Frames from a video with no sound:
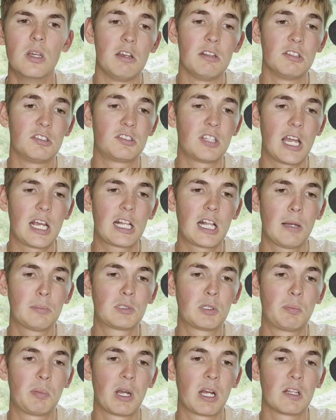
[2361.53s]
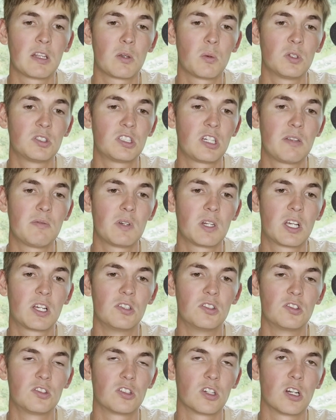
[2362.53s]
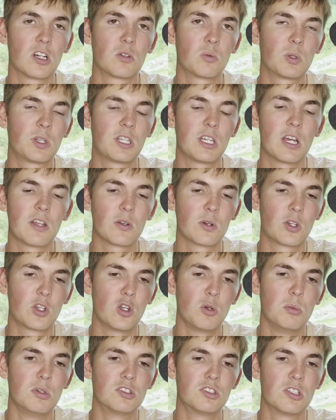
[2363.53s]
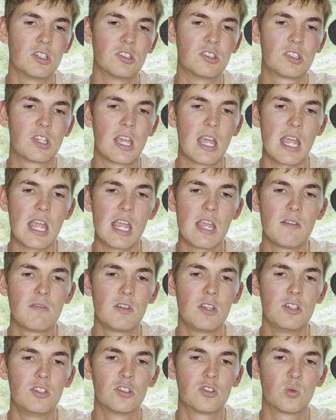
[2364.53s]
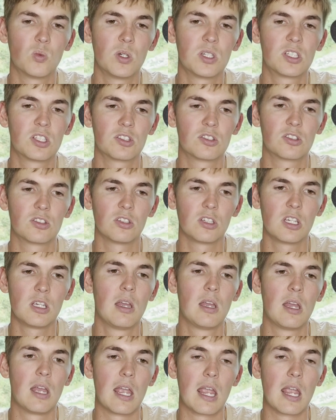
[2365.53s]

And the Cyclops apparently wasn't even concerned with the other humans in his cave. He just went to sleep.